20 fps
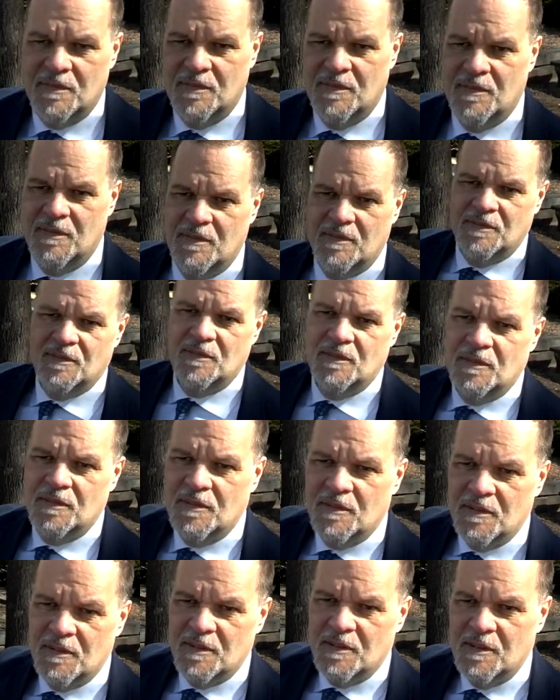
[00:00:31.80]
and an
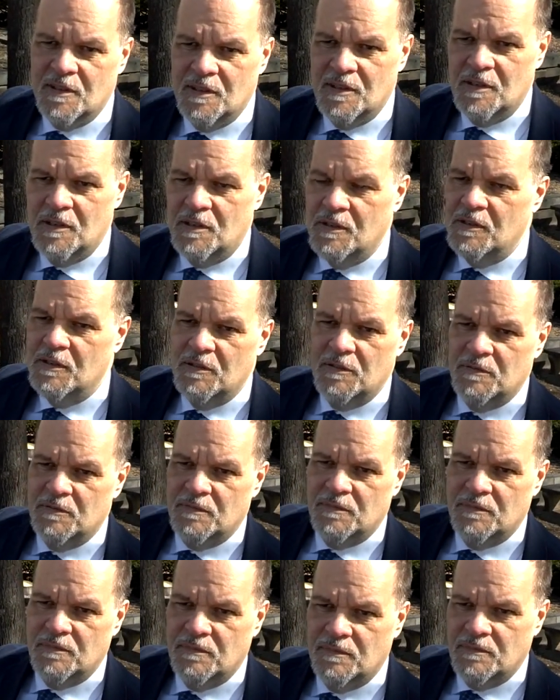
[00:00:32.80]
oligarch. So are you working for
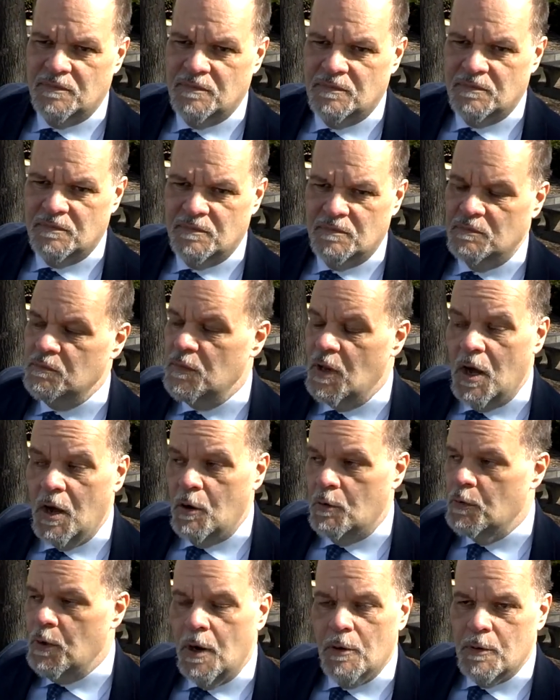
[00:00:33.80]
Deripaska or
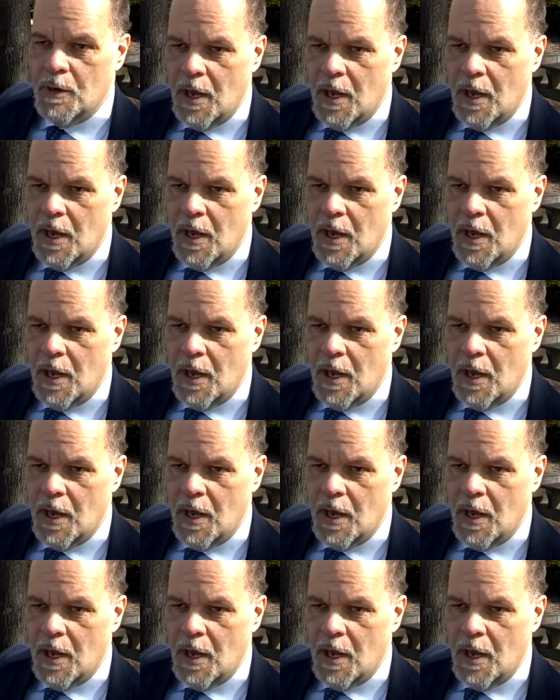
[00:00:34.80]
Vekselberg?